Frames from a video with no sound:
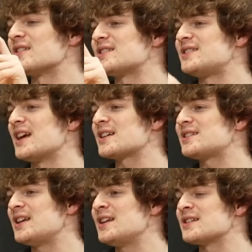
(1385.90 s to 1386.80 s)
the
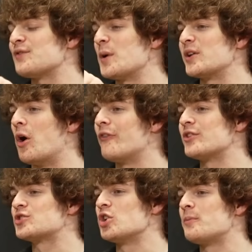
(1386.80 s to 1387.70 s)
'60s, if you had an
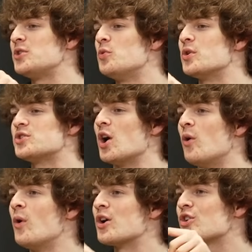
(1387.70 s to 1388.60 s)
office job, you would go